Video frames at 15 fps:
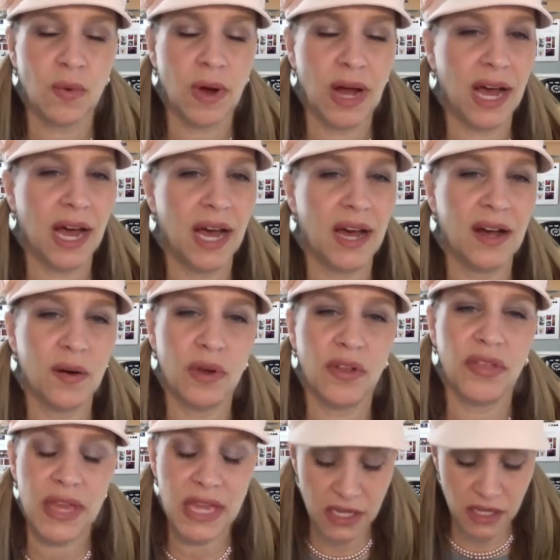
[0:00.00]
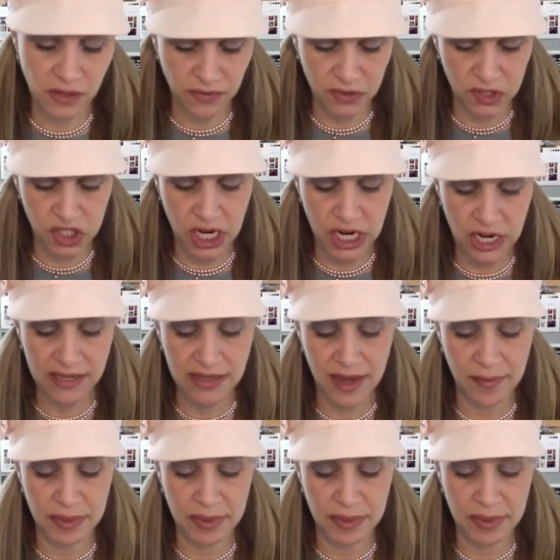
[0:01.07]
Wow. Well, thank you for sharing that,